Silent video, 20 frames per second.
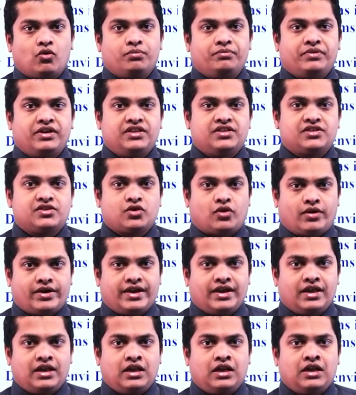means
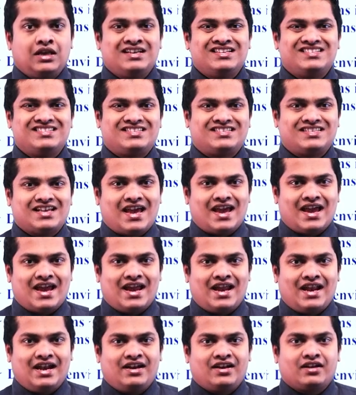soil,
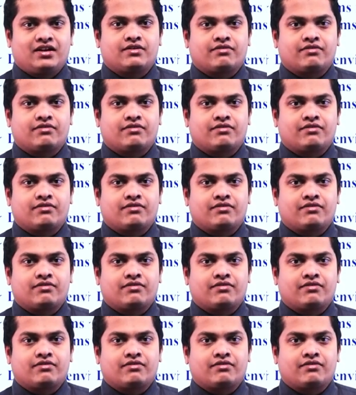sand,